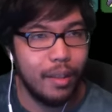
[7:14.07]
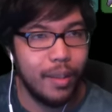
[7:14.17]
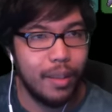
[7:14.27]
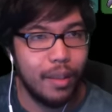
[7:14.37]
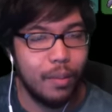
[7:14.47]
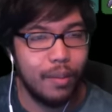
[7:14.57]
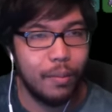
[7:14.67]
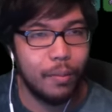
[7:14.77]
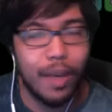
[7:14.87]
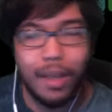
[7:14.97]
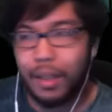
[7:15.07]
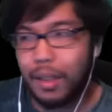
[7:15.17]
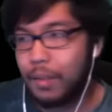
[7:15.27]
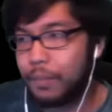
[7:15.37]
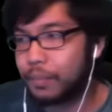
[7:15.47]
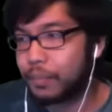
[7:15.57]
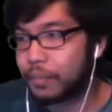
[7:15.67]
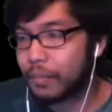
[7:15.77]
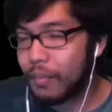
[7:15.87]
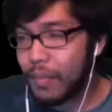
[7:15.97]
We can do one right now.
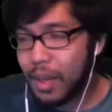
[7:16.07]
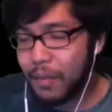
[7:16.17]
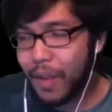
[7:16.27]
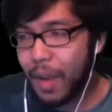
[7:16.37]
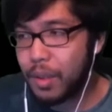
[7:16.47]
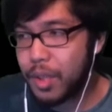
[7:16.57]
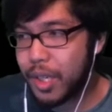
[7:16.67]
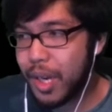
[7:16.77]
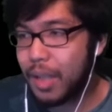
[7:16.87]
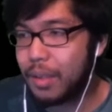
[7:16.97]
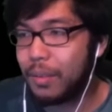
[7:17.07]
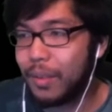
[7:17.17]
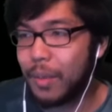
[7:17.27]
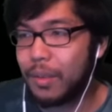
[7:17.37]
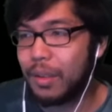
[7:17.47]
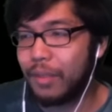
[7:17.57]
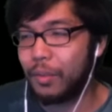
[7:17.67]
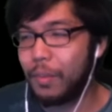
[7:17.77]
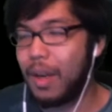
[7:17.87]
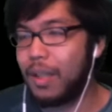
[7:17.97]
I found your channel when I was looking for
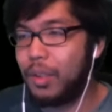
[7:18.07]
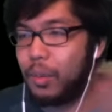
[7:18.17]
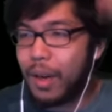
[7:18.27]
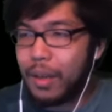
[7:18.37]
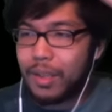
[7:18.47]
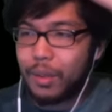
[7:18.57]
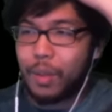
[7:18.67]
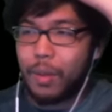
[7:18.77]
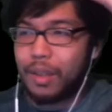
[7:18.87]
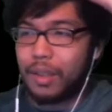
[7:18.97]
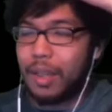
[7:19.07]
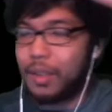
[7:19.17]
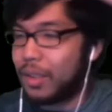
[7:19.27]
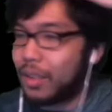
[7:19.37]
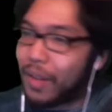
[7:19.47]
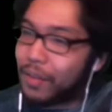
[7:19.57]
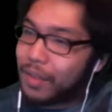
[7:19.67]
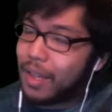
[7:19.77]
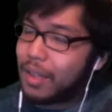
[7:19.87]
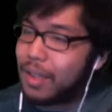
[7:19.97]
modded Terraria, so I watched a lot of your stuff after
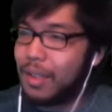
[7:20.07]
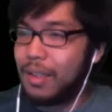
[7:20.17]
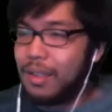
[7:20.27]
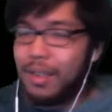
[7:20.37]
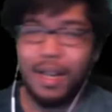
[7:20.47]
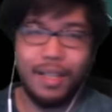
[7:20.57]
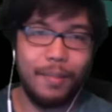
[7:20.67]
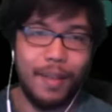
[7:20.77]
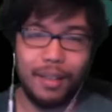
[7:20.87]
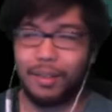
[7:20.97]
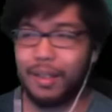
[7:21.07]
that. Nice, Matthew.